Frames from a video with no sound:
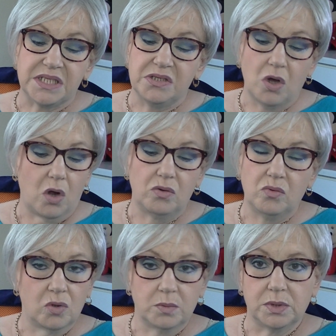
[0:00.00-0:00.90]
not
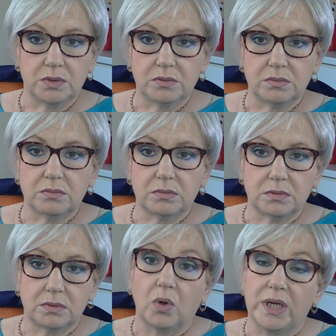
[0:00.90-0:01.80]
normal,
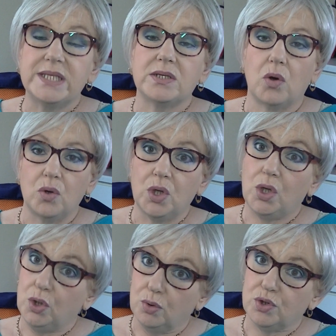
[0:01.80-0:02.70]
or it's
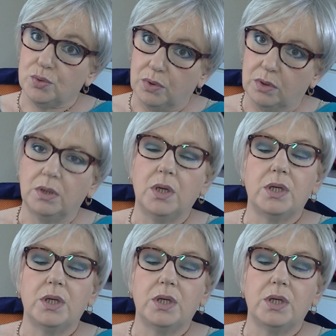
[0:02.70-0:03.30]
unusual